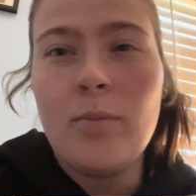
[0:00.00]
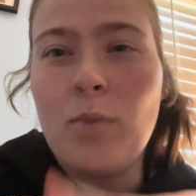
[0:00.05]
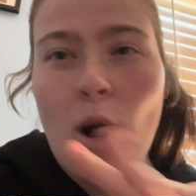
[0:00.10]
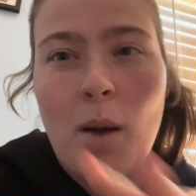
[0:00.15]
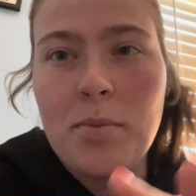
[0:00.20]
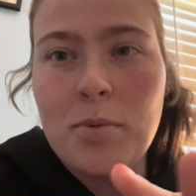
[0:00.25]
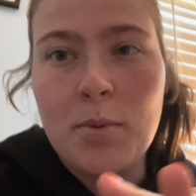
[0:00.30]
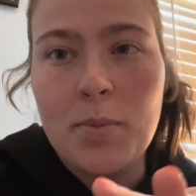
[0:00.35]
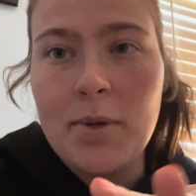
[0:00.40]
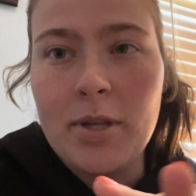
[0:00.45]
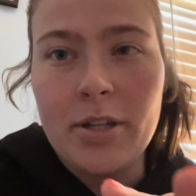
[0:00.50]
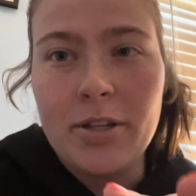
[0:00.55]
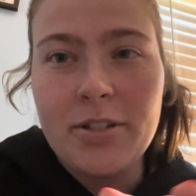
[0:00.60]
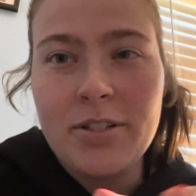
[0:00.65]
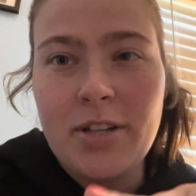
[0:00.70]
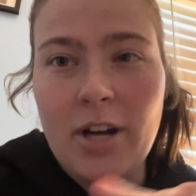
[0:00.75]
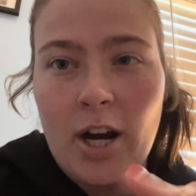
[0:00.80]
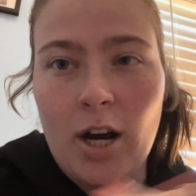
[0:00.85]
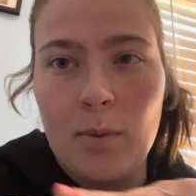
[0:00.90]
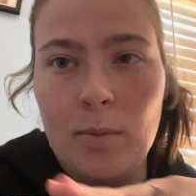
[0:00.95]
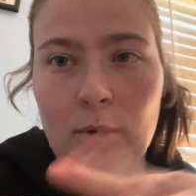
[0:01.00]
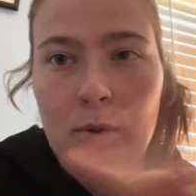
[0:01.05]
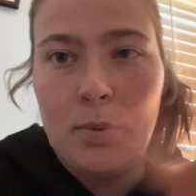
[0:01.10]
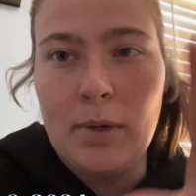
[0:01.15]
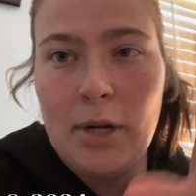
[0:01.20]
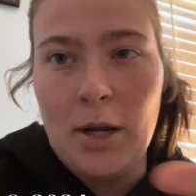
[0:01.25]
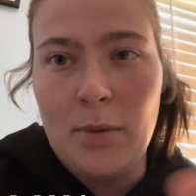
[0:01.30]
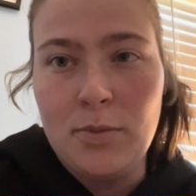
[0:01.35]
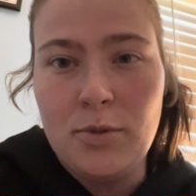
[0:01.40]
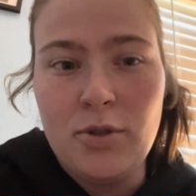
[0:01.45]
probably looks terrible,
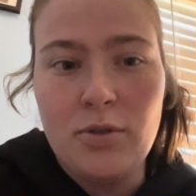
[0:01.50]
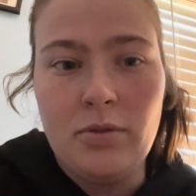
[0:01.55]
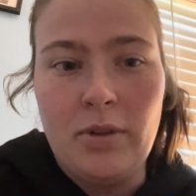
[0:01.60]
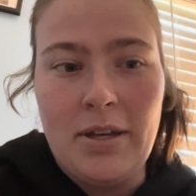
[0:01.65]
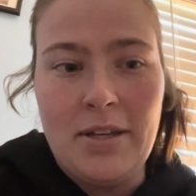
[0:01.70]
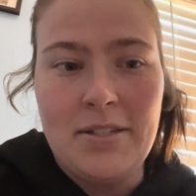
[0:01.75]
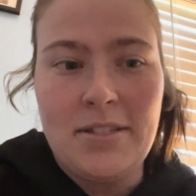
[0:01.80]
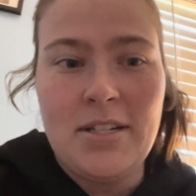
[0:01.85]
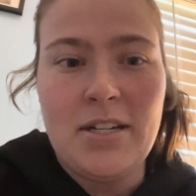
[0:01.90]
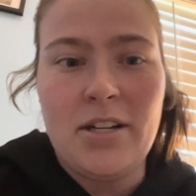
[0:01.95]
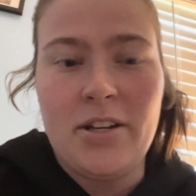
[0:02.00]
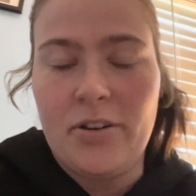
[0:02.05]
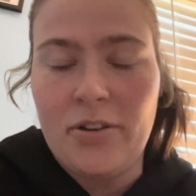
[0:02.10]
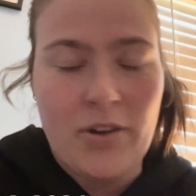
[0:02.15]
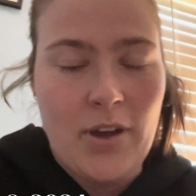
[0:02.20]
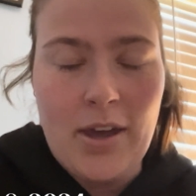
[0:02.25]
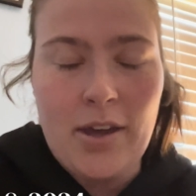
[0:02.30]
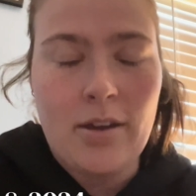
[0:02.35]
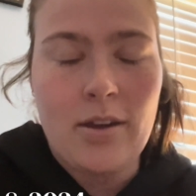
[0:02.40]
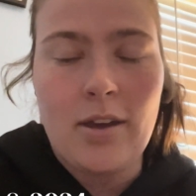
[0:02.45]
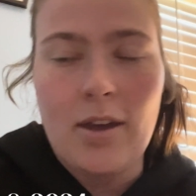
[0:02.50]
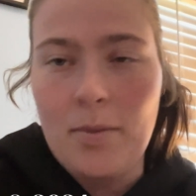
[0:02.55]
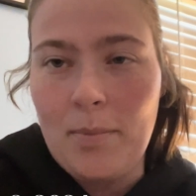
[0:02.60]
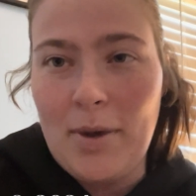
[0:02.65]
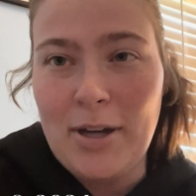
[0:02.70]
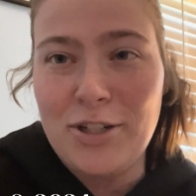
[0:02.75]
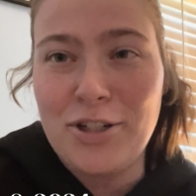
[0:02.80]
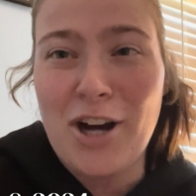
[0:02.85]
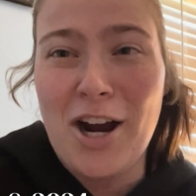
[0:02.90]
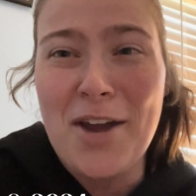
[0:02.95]
but I'm too lazy to get
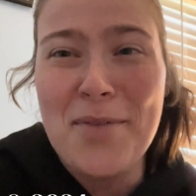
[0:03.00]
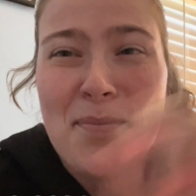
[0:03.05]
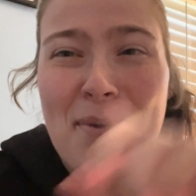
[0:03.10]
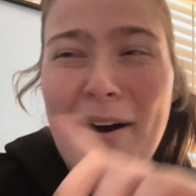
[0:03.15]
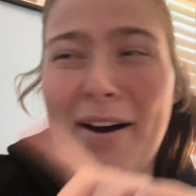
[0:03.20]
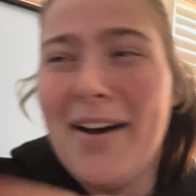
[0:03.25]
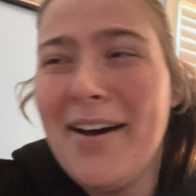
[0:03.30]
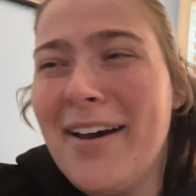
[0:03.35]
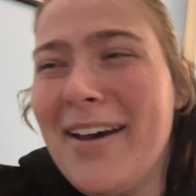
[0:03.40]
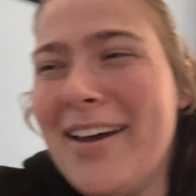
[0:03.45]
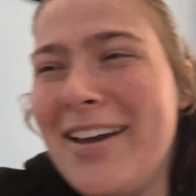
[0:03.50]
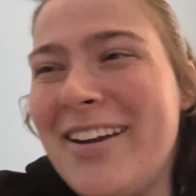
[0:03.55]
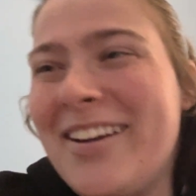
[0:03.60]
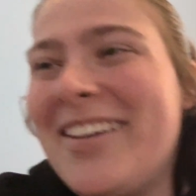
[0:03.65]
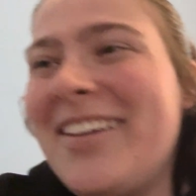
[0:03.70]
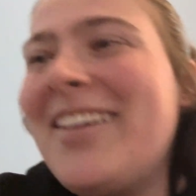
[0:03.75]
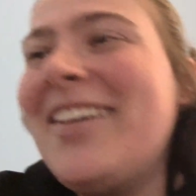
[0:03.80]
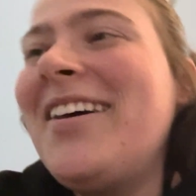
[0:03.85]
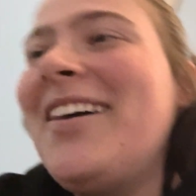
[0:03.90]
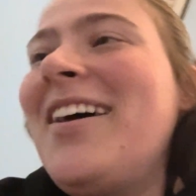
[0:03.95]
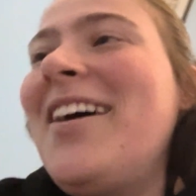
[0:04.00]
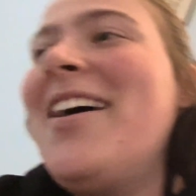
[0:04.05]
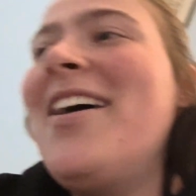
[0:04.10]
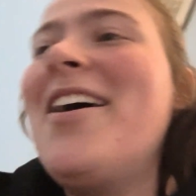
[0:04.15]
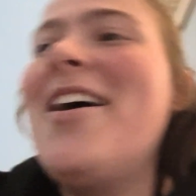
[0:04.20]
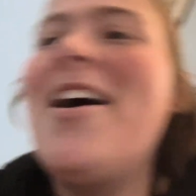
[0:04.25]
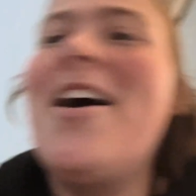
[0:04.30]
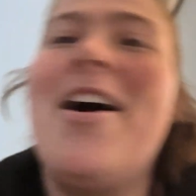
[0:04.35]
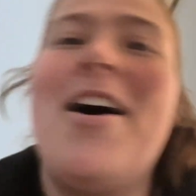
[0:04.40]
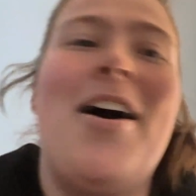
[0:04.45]
my tripod.
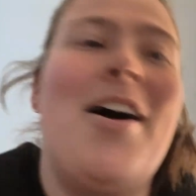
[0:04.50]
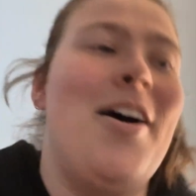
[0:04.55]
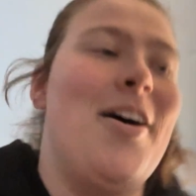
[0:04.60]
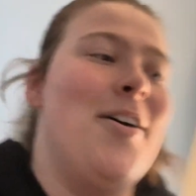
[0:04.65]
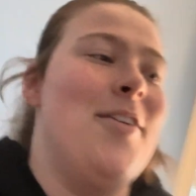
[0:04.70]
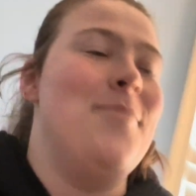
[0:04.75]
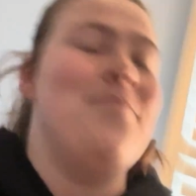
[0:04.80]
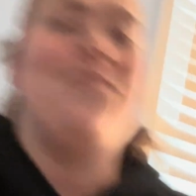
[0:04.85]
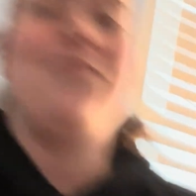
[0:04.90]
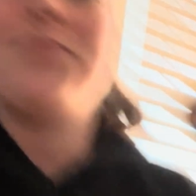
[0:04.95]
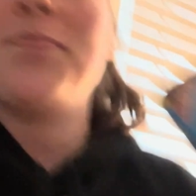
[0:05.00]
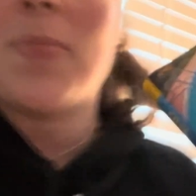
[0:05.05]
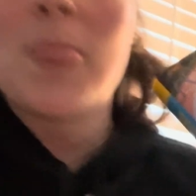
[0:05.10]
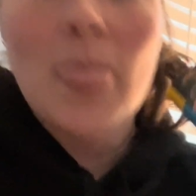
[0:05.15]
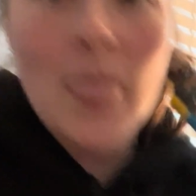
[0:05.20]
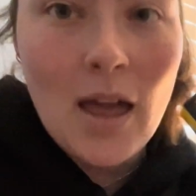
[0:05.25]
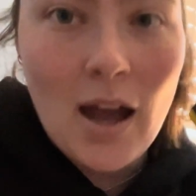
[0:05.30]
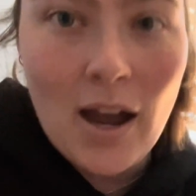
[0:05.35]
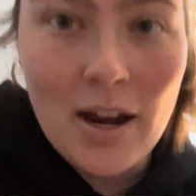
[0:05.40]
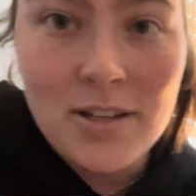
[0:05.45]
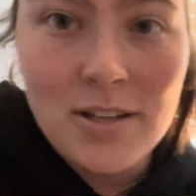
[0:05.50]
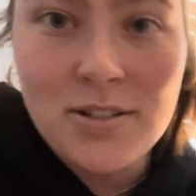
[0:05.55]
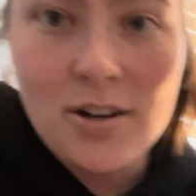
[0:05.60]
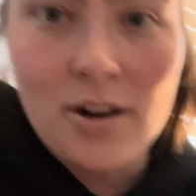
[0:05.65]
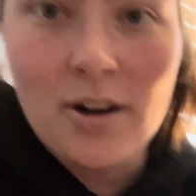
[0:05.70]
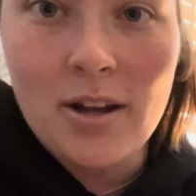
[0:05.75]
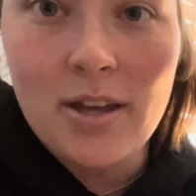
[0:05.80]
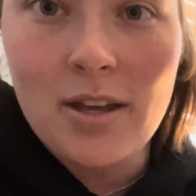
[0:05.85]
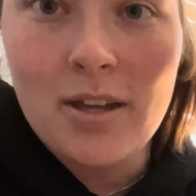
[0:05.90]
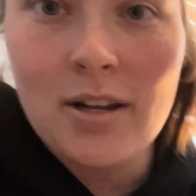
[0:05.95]
I
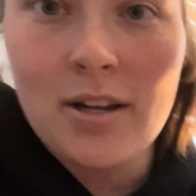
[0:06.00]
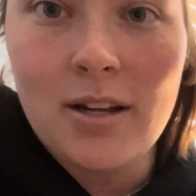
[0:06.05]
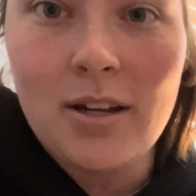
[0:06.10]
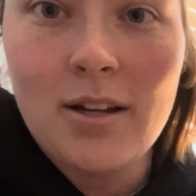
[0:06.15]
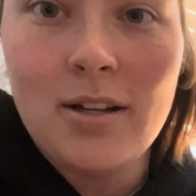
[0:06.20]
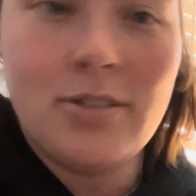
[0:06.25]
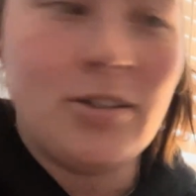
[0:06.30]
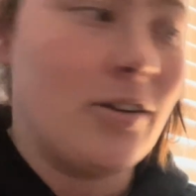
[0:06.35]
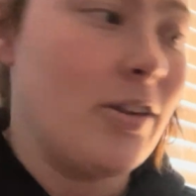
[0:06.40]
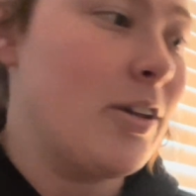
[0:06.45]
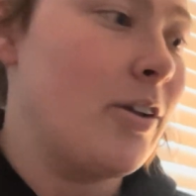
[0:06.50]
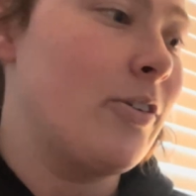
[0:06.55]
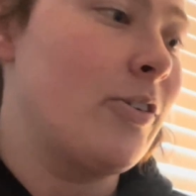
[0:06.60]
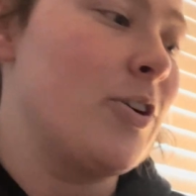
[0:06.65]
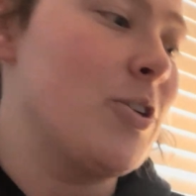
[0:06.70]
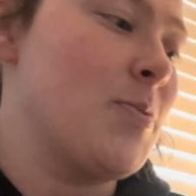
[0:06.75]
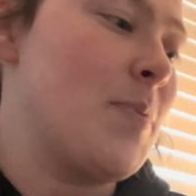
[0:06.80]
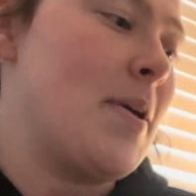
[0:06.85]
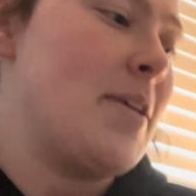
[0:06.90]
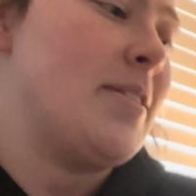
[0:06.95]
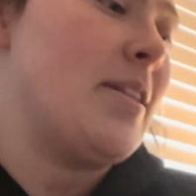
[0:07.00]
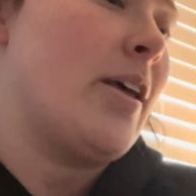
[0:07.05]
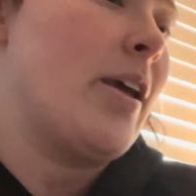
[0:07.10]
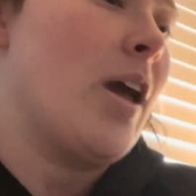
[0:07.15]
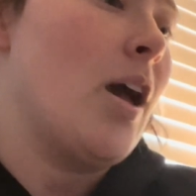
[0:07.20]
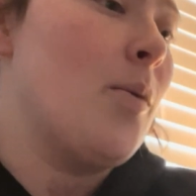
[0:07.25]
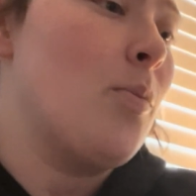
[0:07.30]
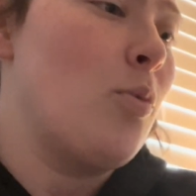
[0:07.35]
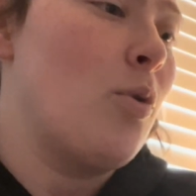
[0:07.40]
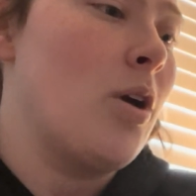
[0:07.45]
started Darling Girls by Sally
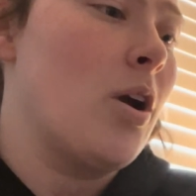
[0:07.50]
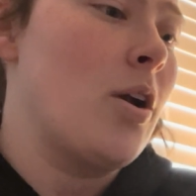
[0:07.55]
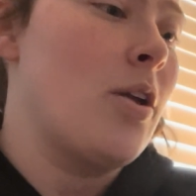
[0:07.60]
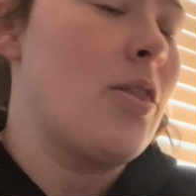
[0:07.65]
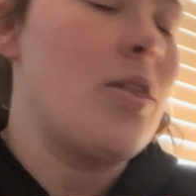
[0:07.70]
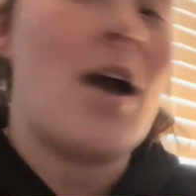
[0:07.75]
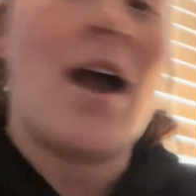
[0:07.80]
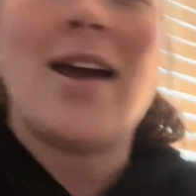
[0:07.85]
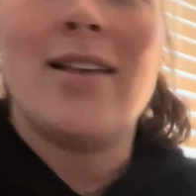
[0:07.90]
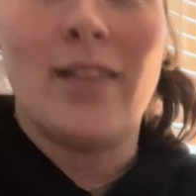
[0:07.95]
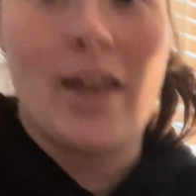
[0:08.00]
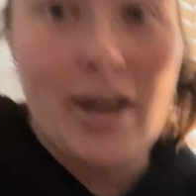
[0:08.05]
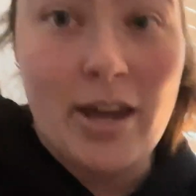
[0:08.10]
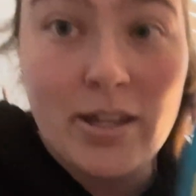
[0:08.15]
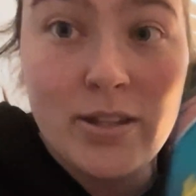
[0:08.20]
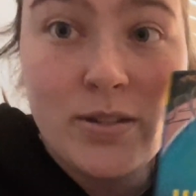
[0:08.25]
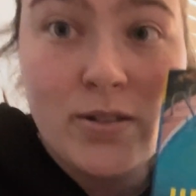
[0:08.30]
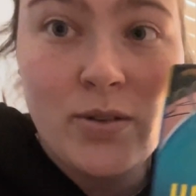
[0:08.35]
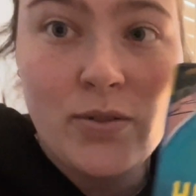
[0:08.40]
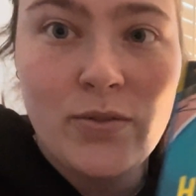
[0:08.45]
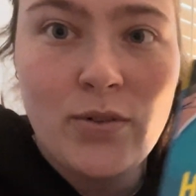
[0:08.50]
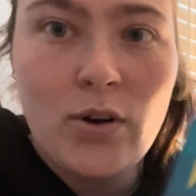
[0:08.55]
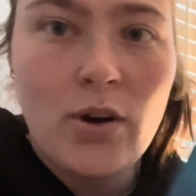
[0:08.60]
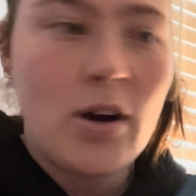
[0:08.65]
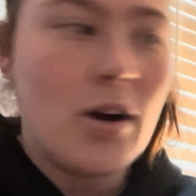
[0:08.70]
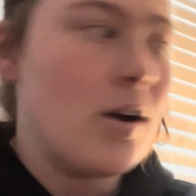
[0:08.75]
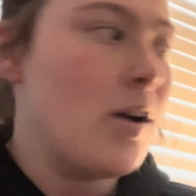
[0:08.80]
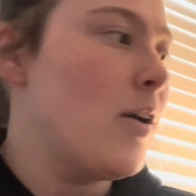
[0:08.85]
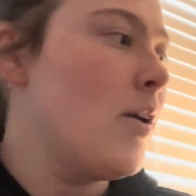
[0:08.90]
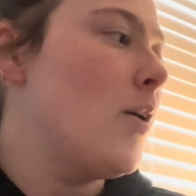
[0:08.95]
Hepworth. I like it so
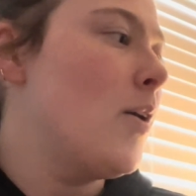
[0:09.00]
far.